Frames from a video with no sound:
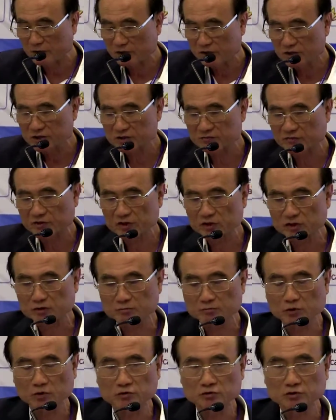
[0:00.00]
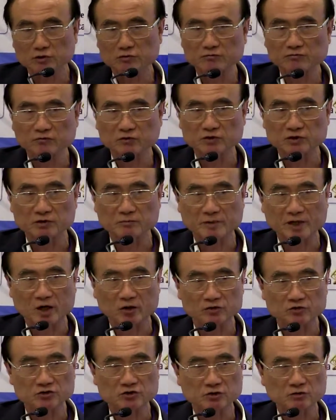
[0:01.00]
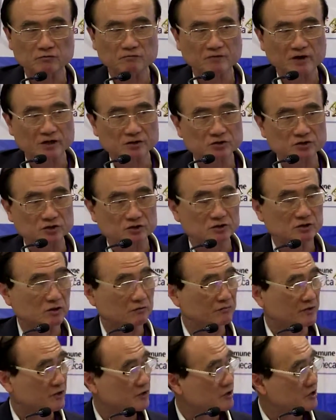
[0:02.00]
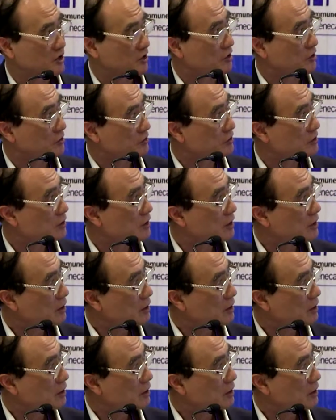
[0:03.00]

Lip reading: is very important for the biological functions of the cells.